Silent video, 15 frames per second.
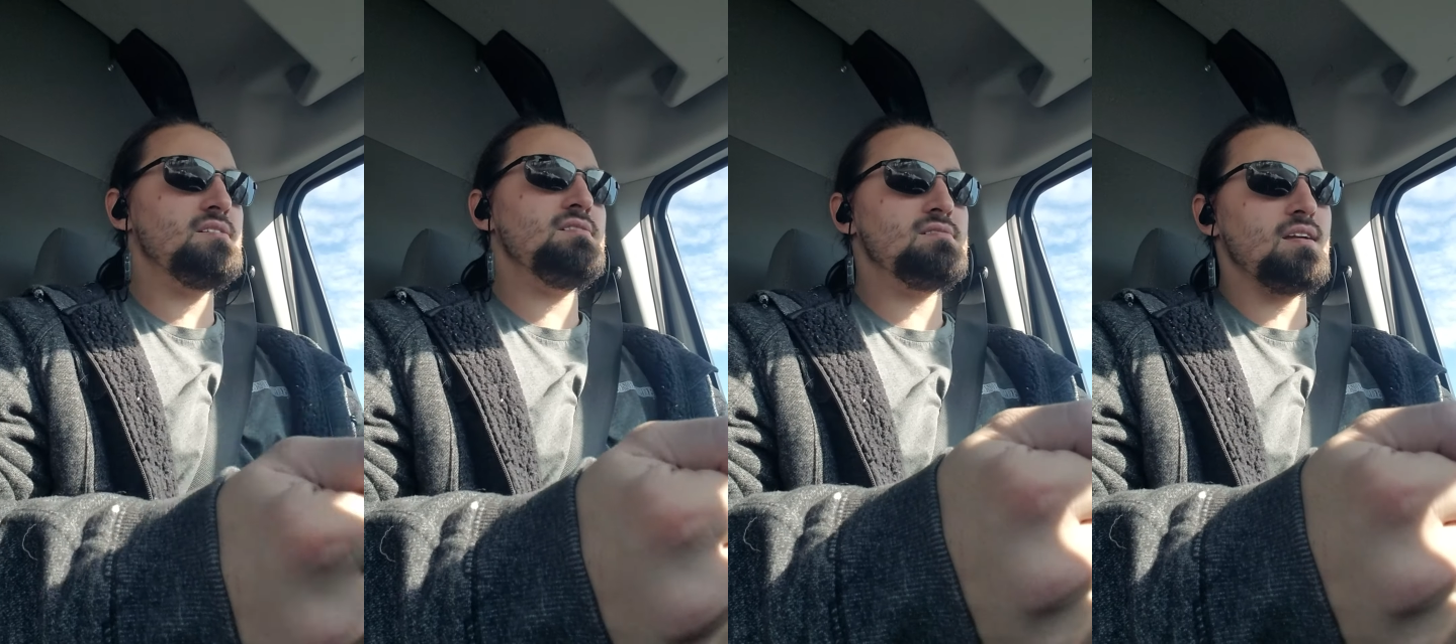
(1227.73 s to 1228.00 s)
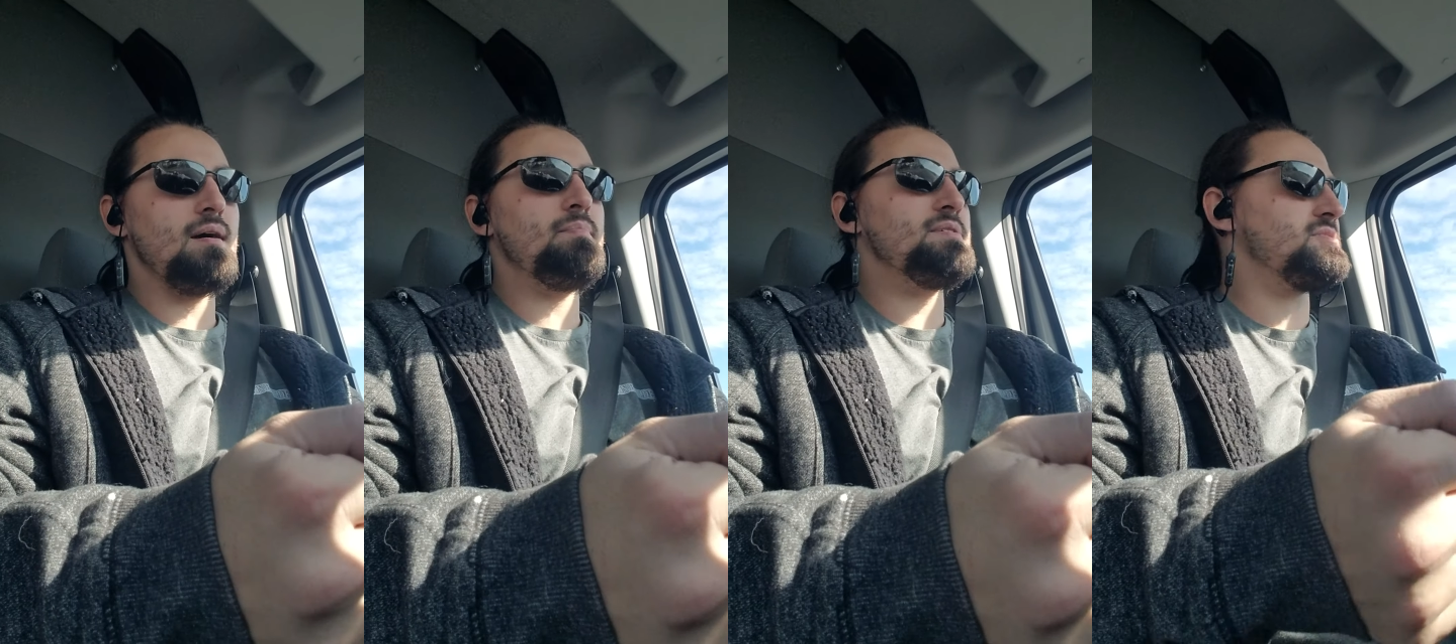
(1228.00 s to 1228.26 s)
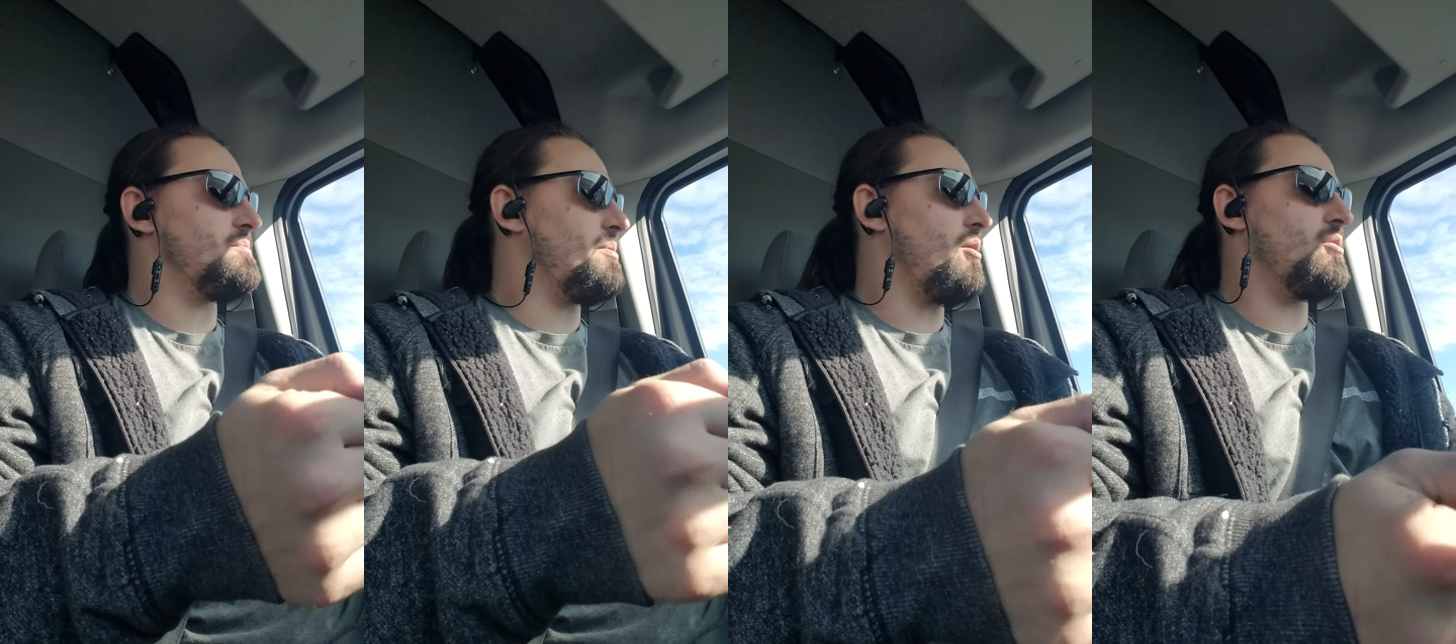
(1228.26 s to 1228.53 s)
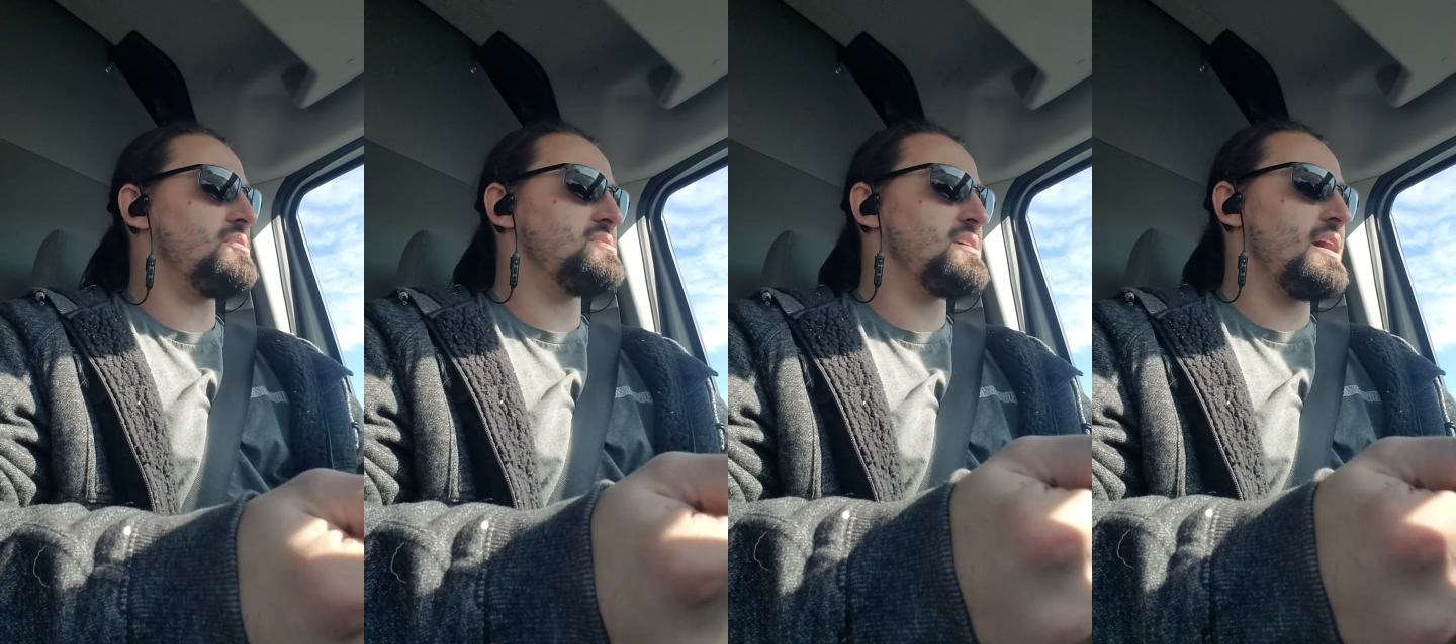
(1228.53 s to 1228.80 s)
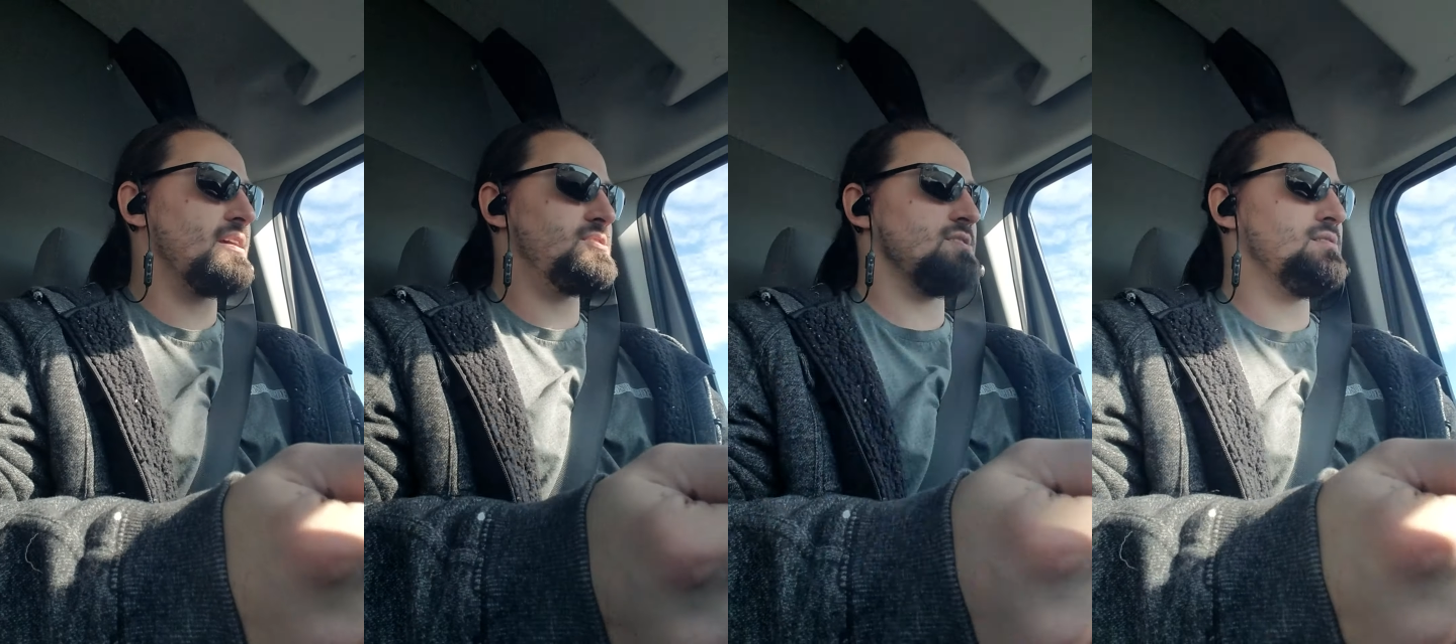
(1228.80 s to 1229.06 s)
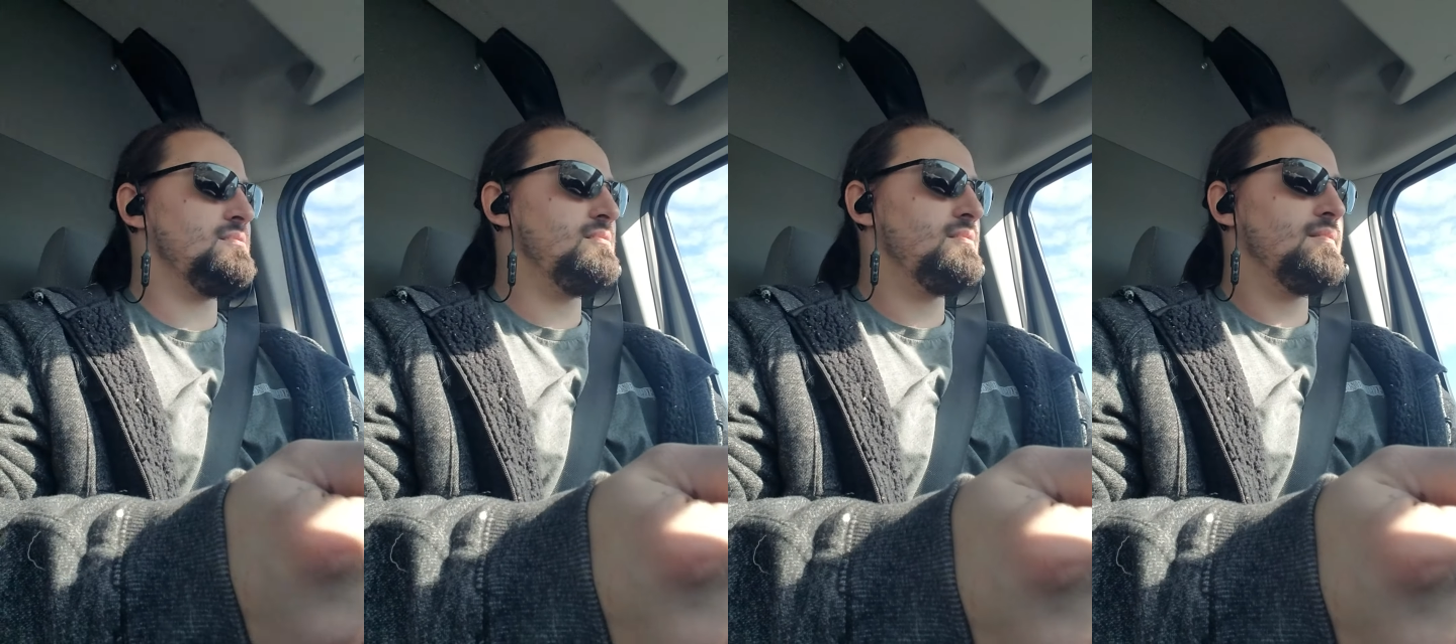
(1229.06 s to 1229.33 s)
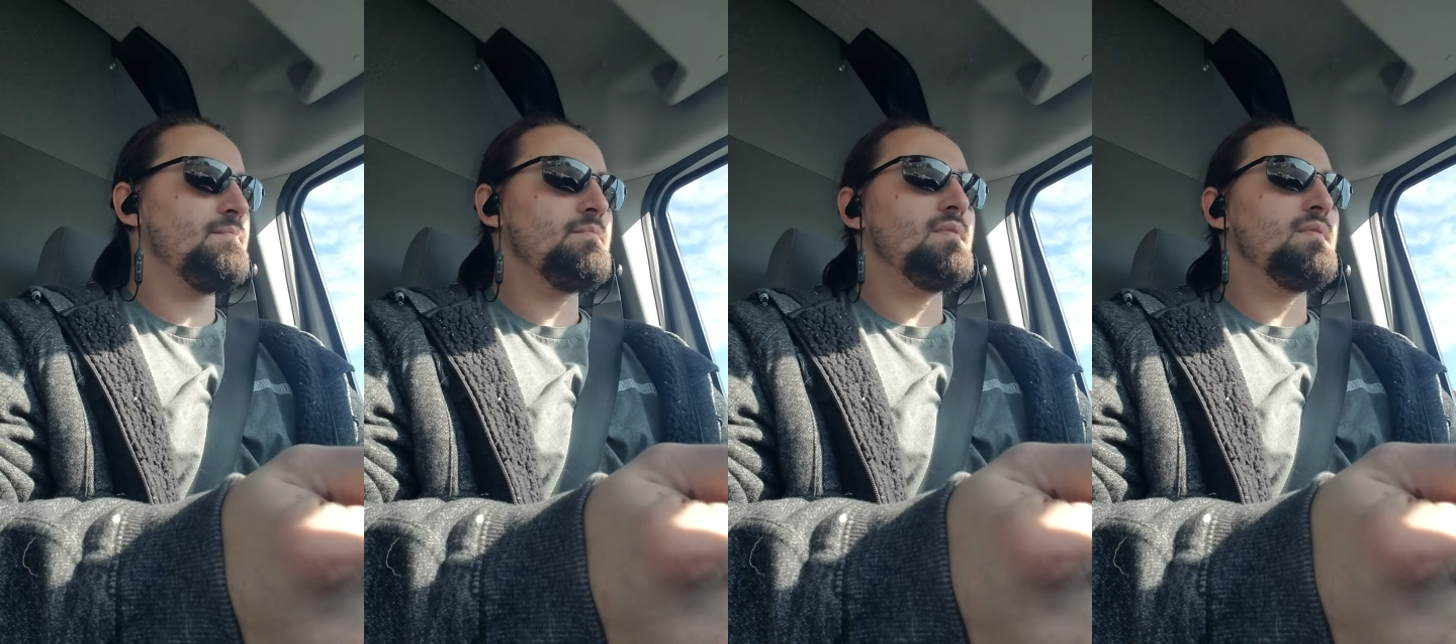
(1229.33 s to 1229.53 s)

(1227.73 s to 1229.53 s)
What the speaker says: Step as a bonus action.